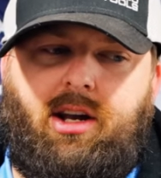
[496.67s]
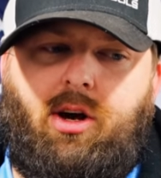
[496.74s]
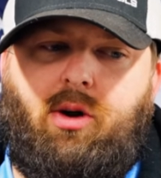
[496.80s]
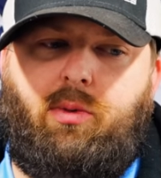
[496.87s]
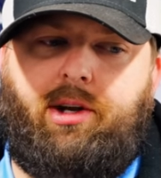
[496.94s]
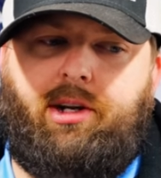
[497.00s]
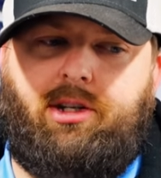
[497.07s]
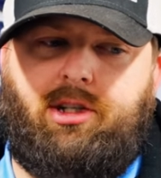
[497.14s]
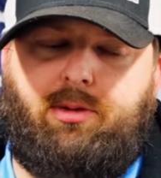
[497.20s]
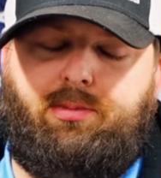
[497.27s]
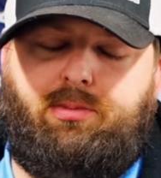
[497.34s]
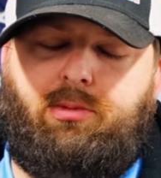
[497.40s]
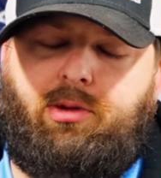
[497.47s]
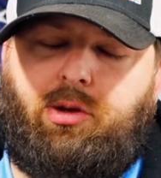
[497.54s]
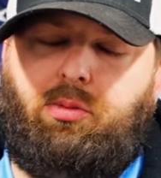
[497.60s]
oh, we can just
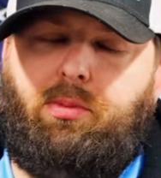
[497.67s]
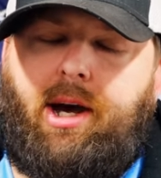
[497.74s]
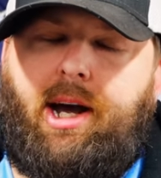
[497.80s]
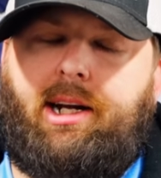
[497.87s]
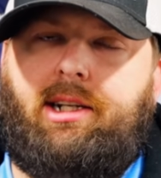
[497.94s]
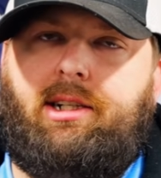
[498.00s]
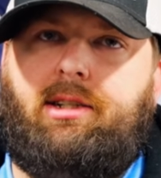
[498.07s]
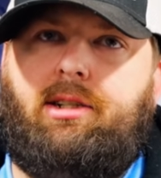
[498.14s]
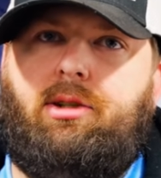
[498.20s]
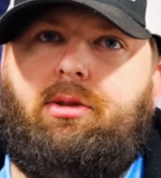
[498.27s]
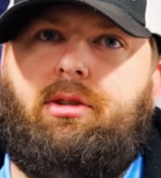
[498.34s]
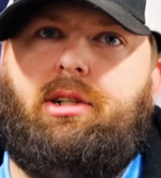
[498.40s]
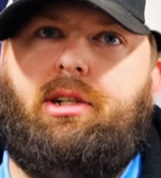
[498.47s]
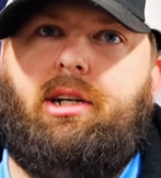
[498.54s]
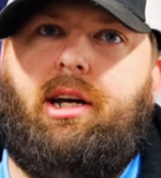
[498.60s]
glue magnets to
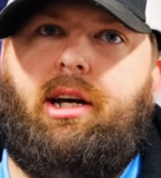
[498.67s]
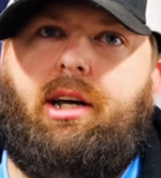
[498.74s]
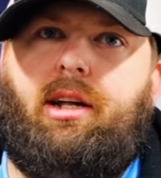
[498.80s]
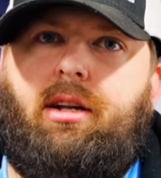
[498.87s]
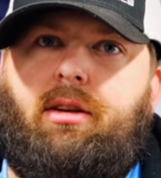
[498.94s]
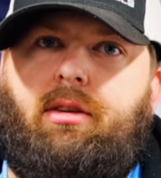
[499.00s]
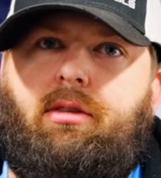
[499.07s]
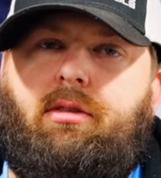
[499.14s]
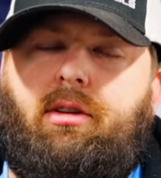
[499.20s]
it and